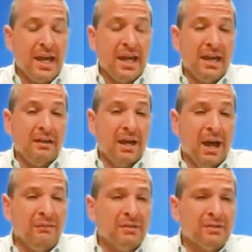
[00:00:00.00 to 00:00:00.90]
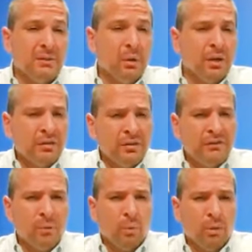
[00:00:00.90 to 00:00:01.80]
Uh, obviously, we're in a
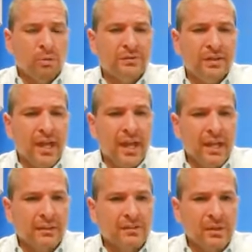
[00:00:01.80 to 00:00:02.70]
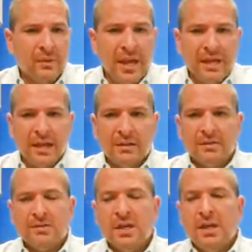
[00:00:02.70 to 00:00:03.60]
different world today, and so that
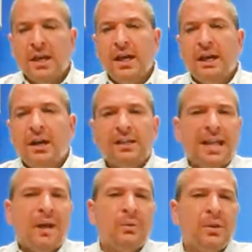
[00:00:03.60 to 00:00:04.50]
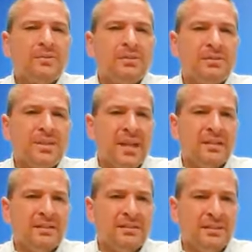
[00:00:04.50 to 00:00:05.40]
has uh, allowed us to take
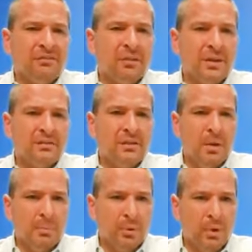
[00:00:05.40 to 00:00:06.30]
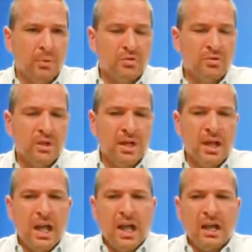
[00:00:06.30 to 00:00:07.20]
a different approach.
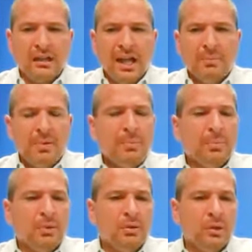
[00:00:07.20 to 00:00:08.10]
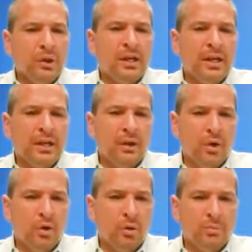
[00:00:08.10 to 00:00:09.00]
A lot of people are looking at
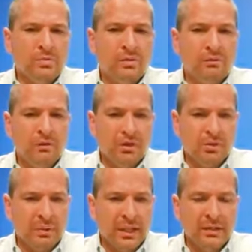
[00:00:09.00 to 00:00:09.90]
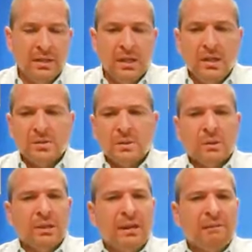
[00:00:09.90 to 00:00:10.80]
homes virtually. So there are
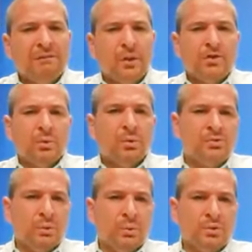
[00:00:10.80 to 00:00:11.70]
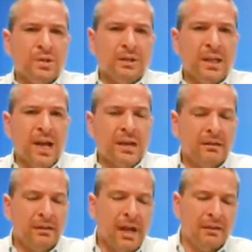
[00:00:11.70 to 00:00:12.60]
a lot of virtual tours online.
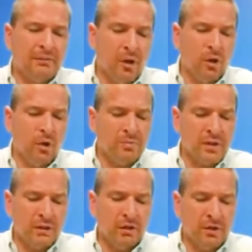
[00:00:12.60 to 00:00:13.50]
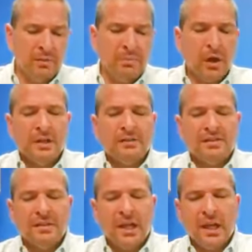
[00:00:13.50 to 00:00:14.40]
A lot of homes that are on the market
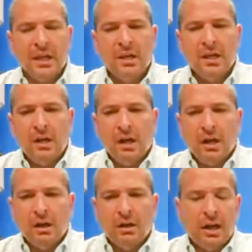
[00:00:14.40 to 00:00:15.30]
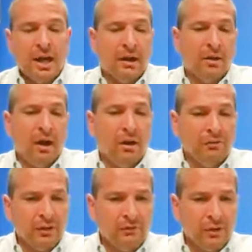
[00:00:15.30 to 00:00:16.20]
today are uh,
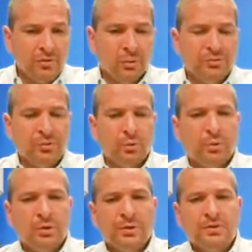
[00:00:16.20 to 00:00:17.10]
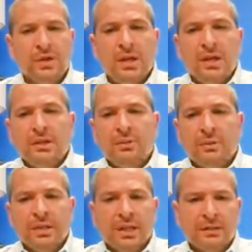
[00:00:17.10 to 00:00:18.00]
offering virtual tours.
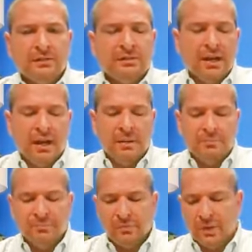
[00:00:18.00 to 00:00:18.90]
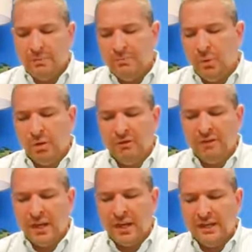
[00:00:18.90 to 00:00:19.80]
You'll get um, more of
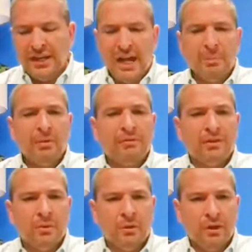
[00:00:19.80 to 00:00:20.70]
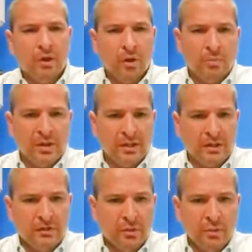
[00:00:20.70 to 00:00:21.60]
a camera view of the home than
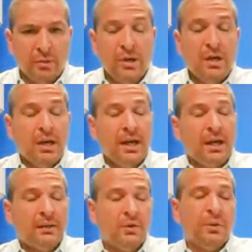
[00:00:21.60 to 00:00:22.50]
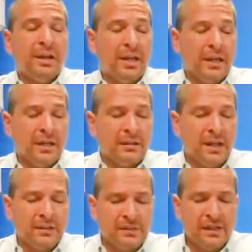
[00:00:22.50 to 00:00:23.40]
you do uh, going in and,
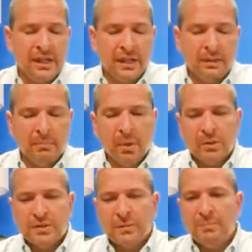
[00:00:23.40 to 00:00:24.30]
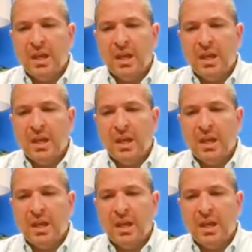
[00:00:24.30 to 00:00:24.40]
and seeing it in person.